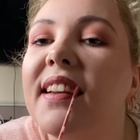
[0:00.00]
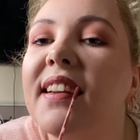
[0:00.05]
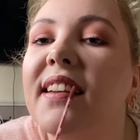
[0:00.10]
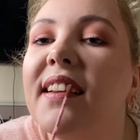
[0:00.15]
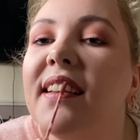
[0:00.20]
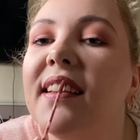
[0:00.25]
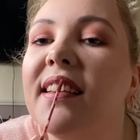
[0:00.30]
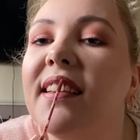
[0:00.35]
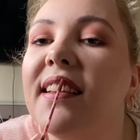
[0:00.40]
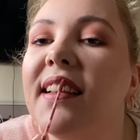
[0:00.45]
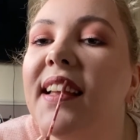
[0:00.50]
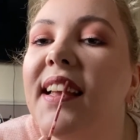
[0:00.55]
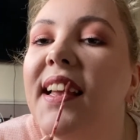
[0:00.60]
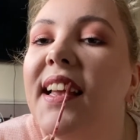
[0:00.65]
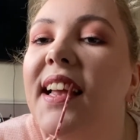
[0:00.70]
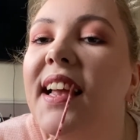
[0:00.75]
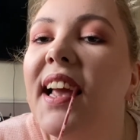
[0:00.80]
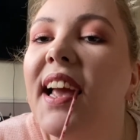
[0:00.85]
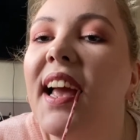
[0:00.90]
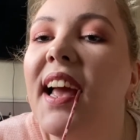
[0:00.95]
to see
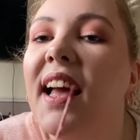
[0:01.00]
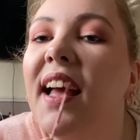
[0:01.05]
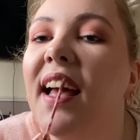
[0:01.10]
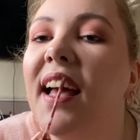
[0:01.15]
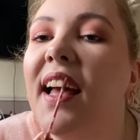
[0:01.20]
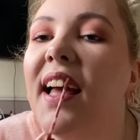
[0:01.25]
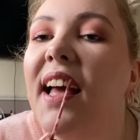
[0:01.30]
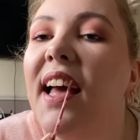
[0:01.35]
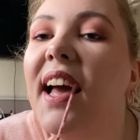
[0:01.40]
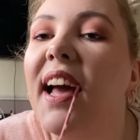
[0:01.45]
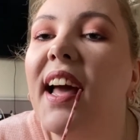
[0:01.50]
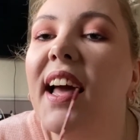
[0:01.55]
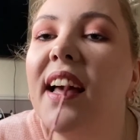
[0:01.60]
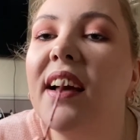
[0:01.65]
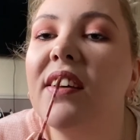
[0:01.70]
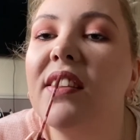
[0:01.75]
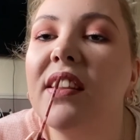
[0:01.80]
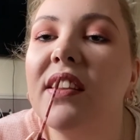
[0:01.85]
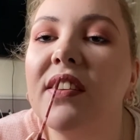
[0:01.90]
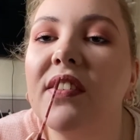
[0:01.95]
how
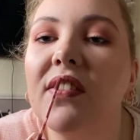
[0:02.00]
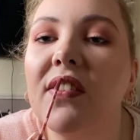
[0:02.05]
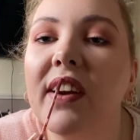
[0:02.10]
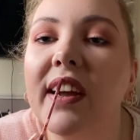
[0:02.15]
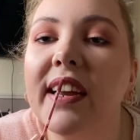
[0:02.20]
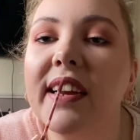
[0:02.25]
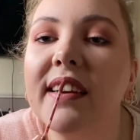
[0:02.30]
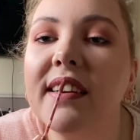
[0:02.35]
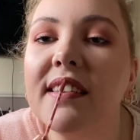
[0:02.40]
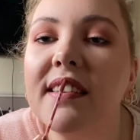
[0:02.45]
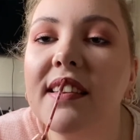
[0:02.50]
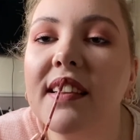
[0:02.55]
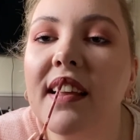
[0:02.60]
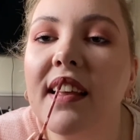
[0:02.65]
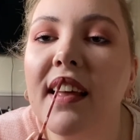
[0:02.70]
this wears.